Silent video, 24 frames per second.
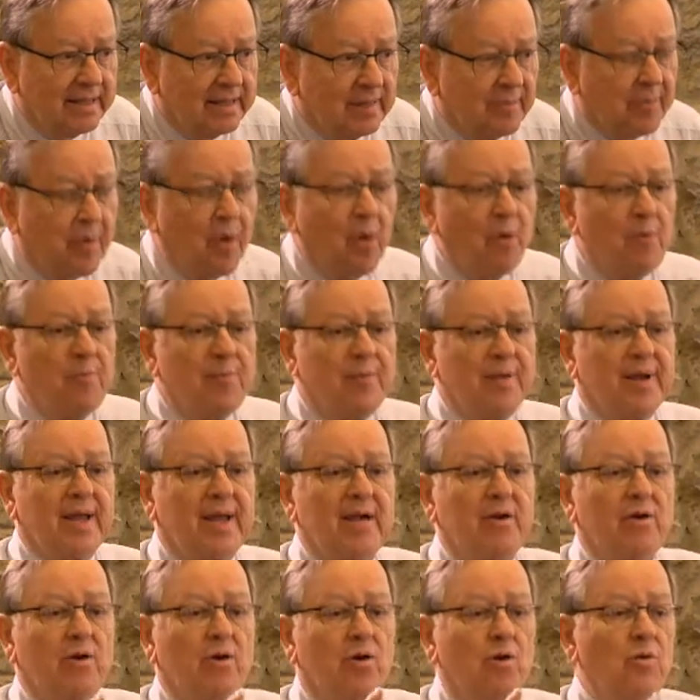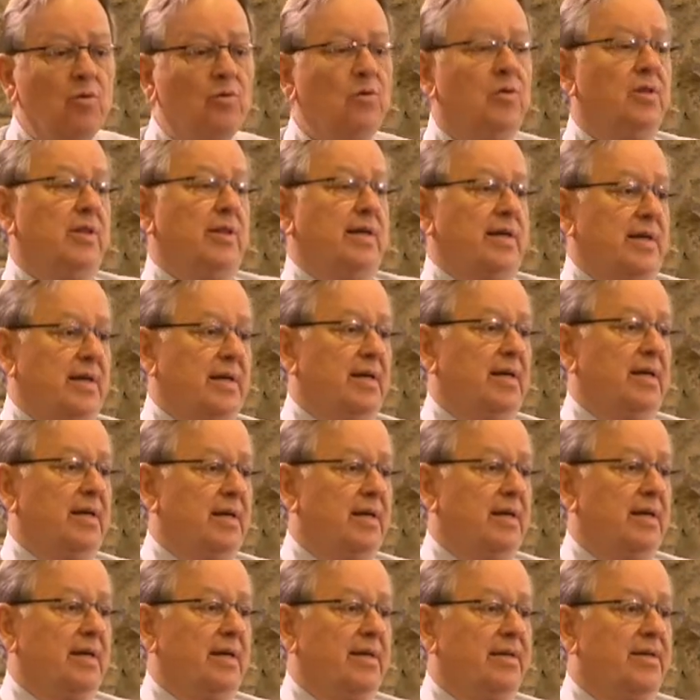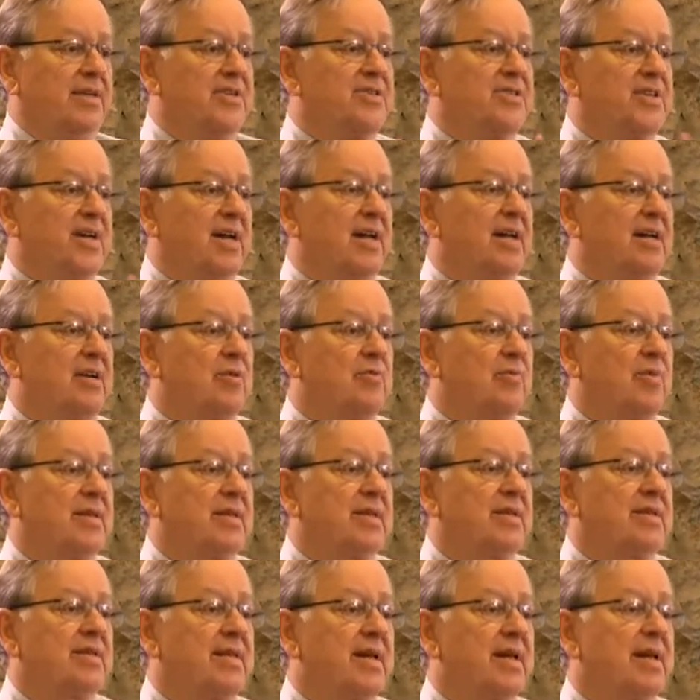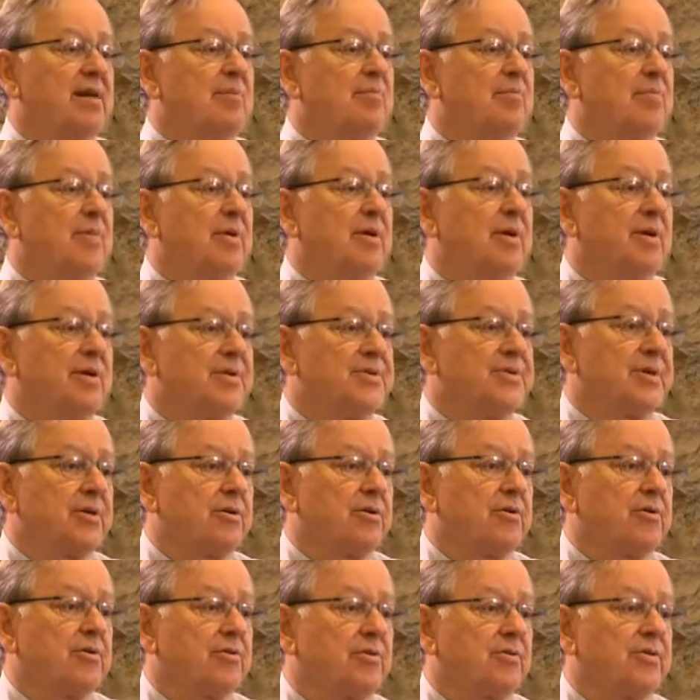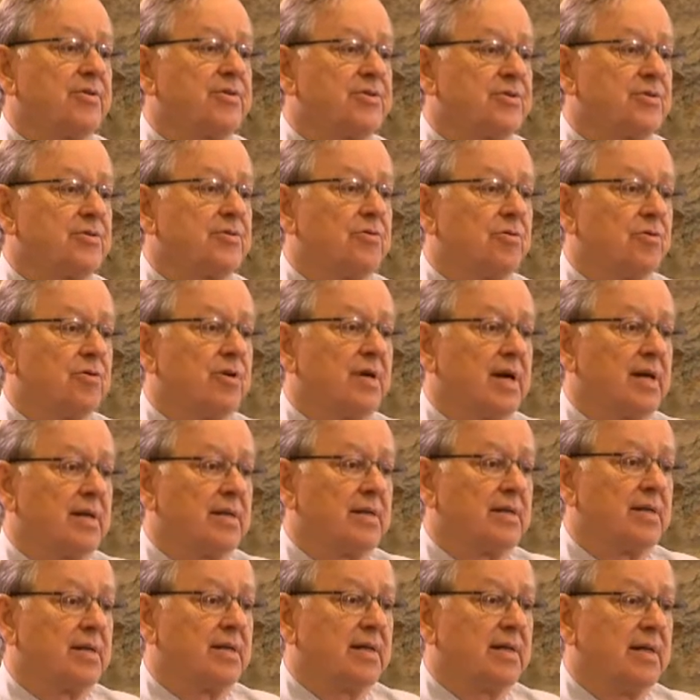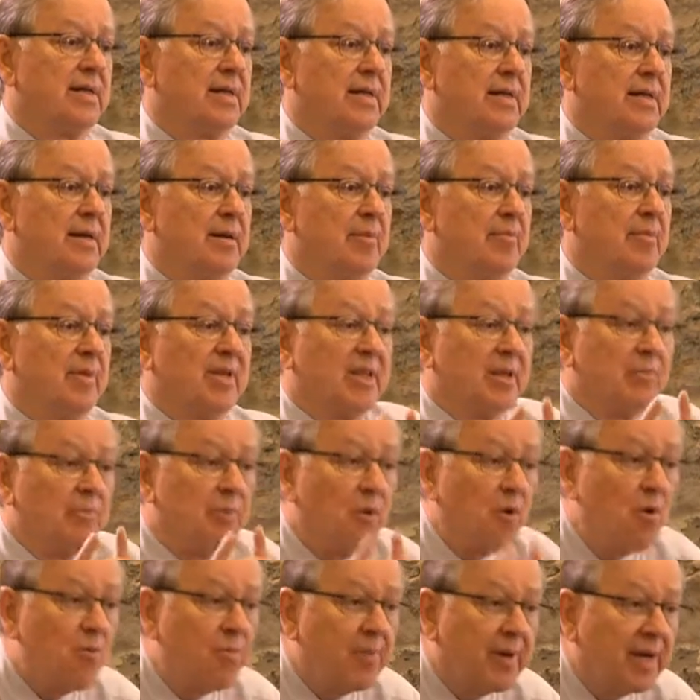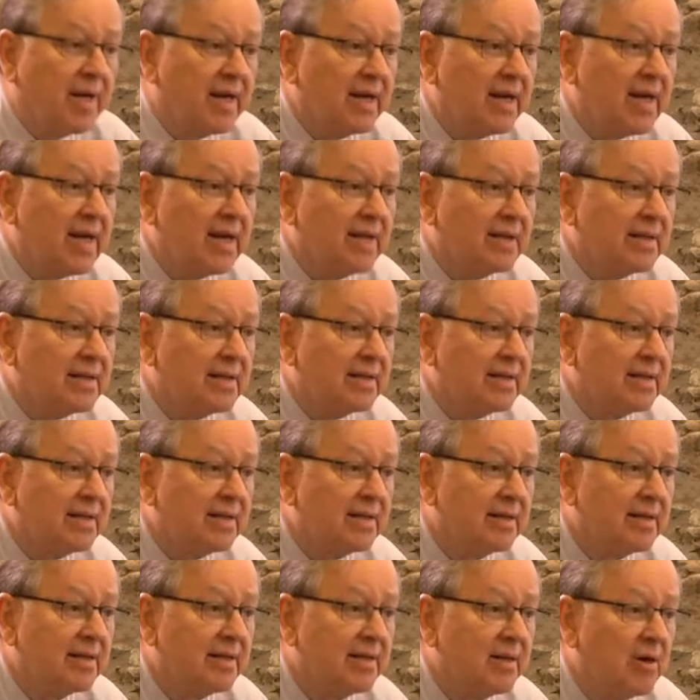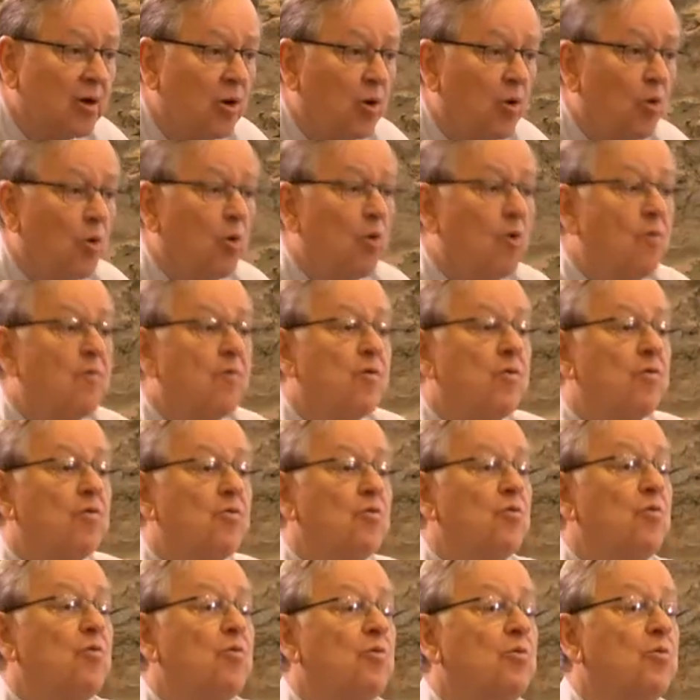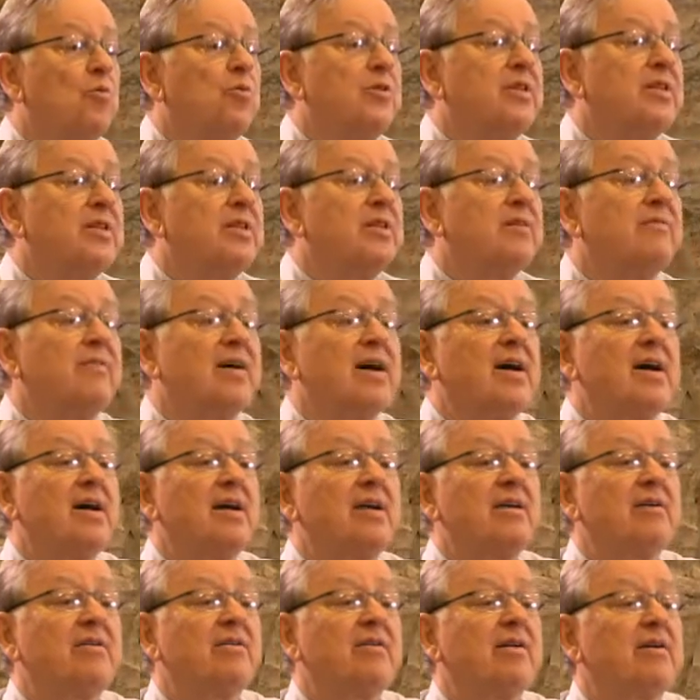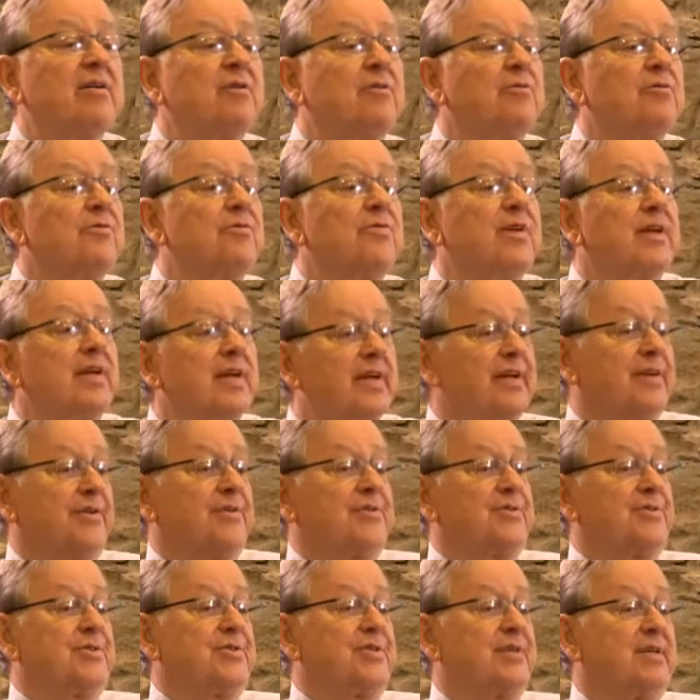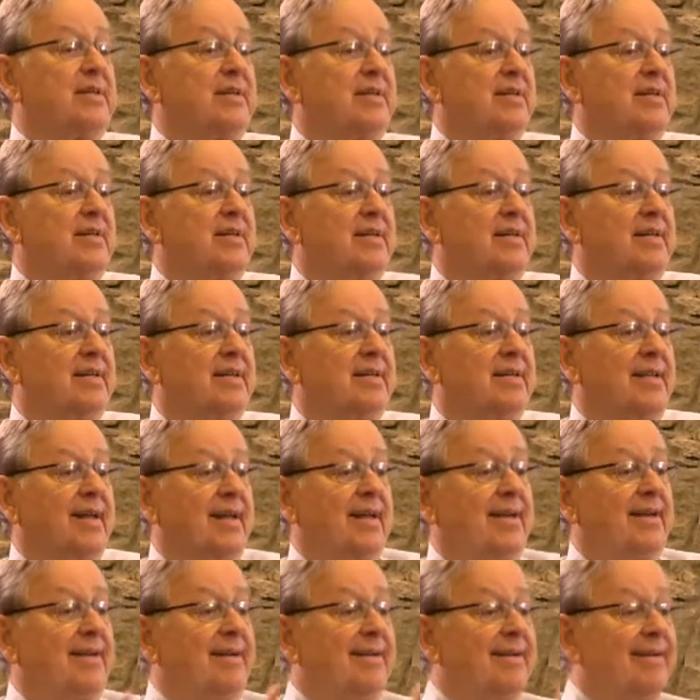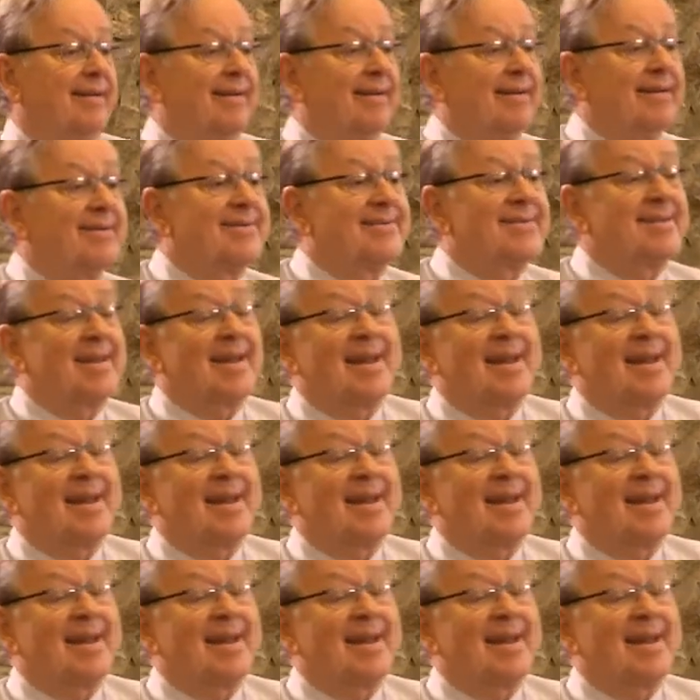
The pope can only decide whether the emperor is a good Christian or not. But the pope cannot overrule the divine right of kings. That is,